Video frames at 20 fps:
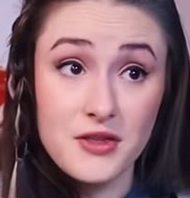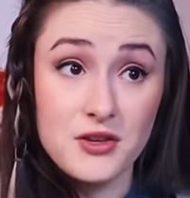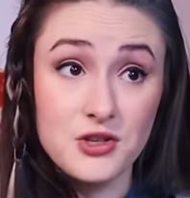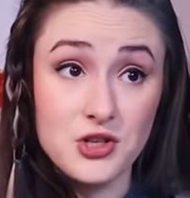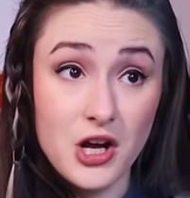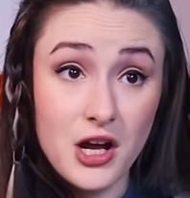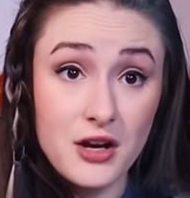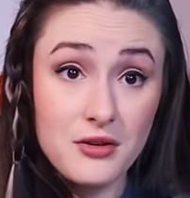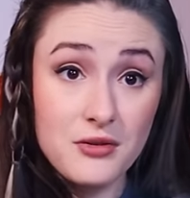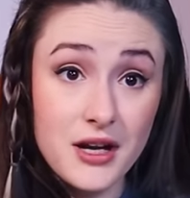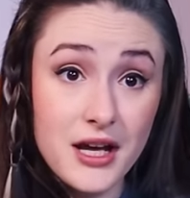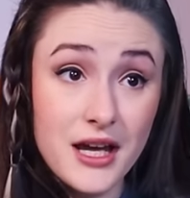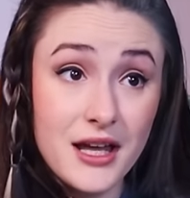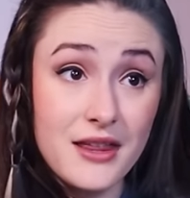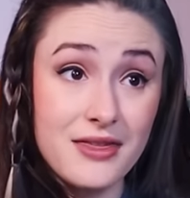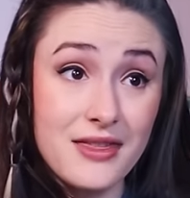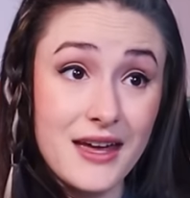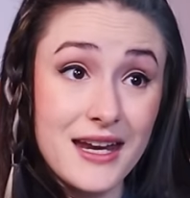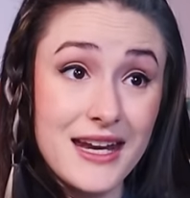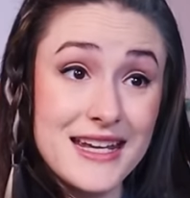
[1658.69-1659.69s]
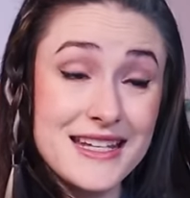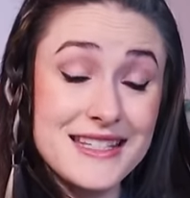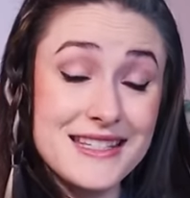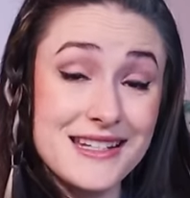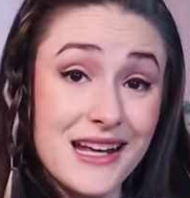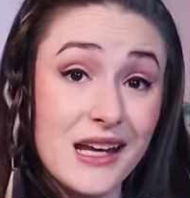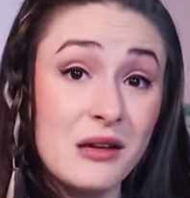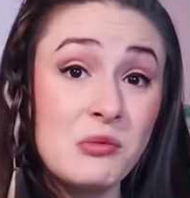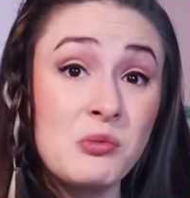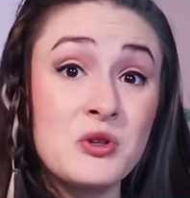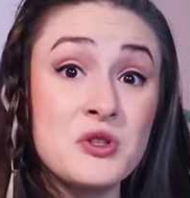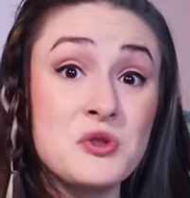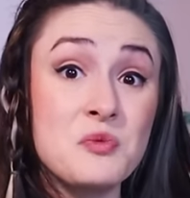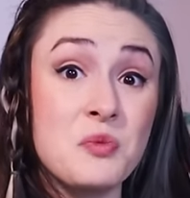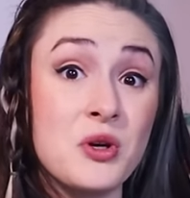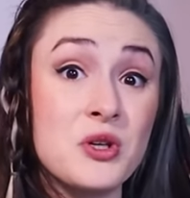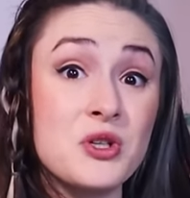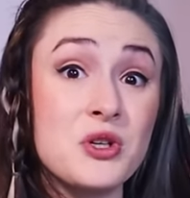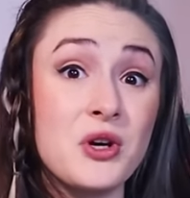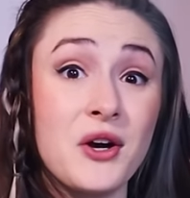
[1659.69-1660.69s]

the genre that his name was put